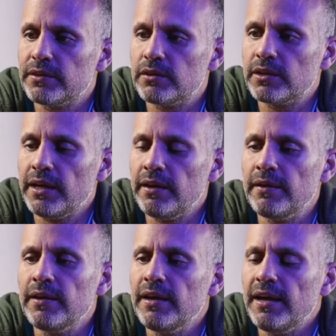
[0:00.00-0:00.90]
Okay,
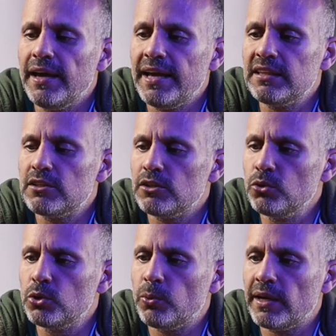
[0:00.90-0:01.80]
and
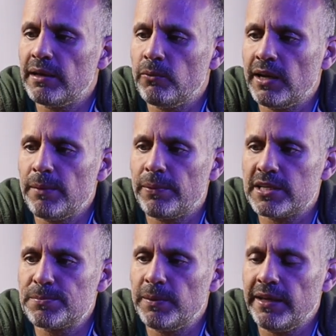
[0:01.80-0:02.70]
look, when I
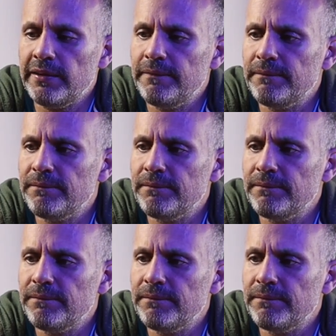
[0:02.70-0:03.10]
press play,